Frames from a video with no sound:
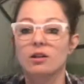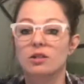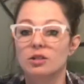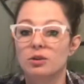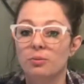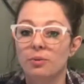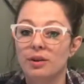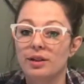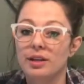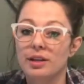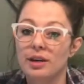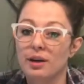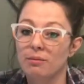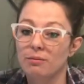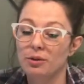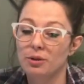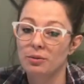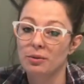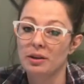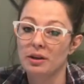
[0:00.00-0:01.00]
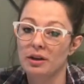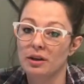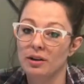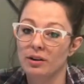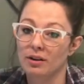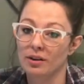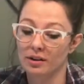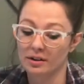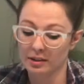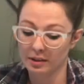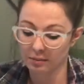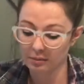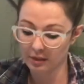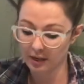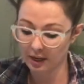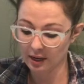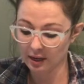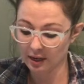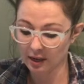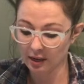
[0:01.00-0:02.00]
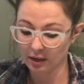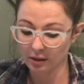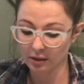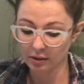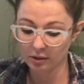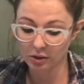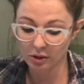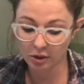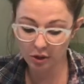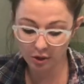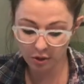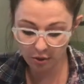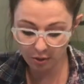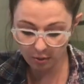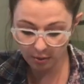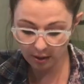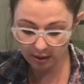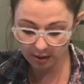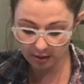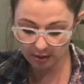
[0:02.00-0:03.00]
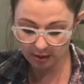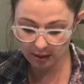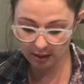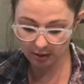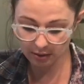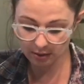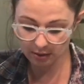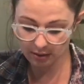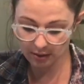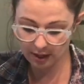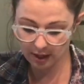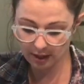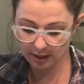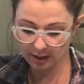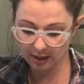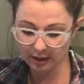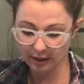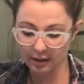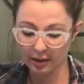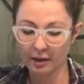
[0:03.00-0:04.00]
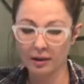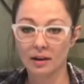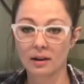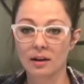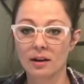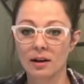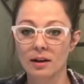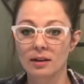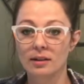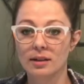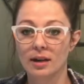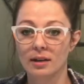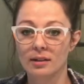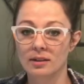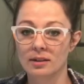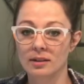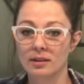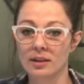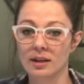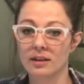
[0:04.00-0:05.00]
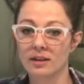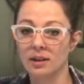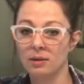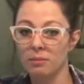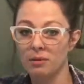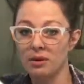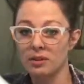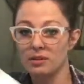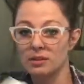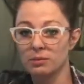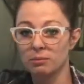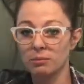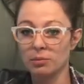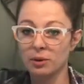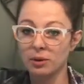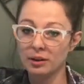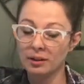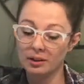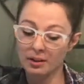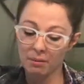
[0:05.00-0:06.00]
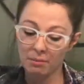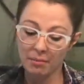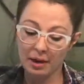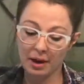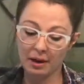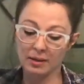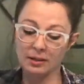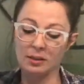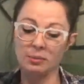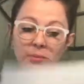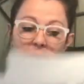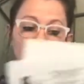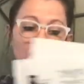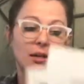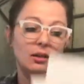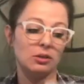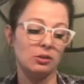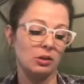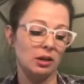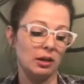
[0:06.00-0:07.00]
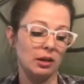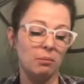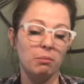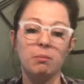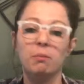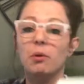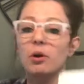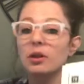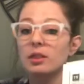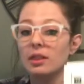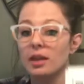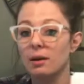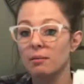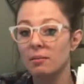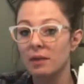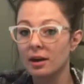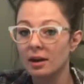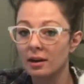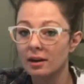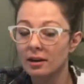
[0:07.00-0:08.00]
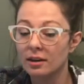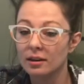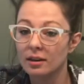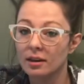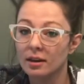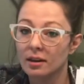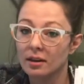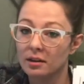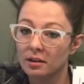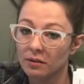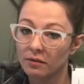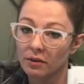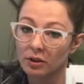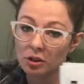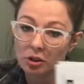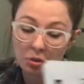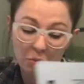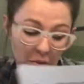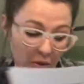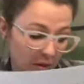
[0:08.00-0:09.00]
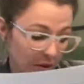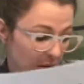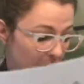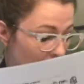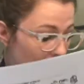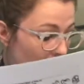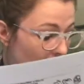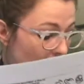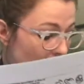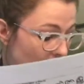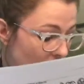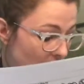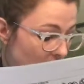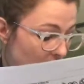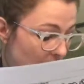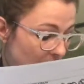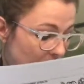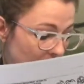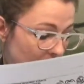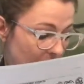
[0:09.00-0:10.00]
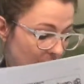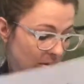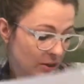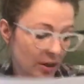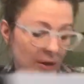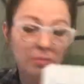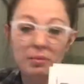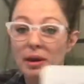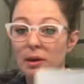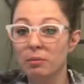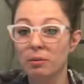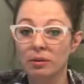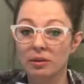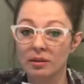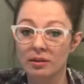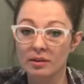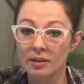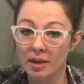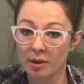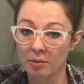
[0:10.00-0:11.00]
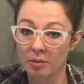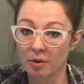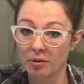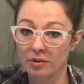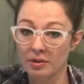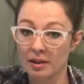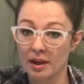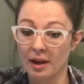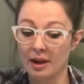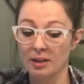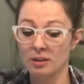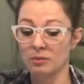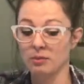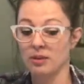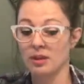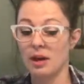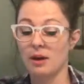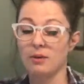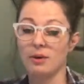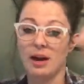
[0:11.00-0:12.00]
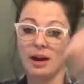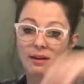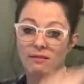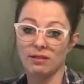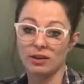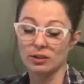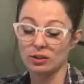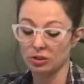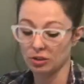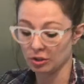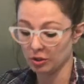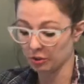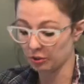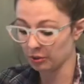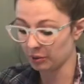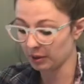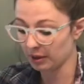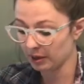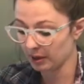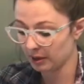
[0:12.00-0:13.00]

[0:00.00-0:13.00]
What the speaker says: So one thing I'm doing here is I'm taking 2 single-sided testing documents, putting them back to back so I can put them in the individual sheet protector and be able to see both sides without having to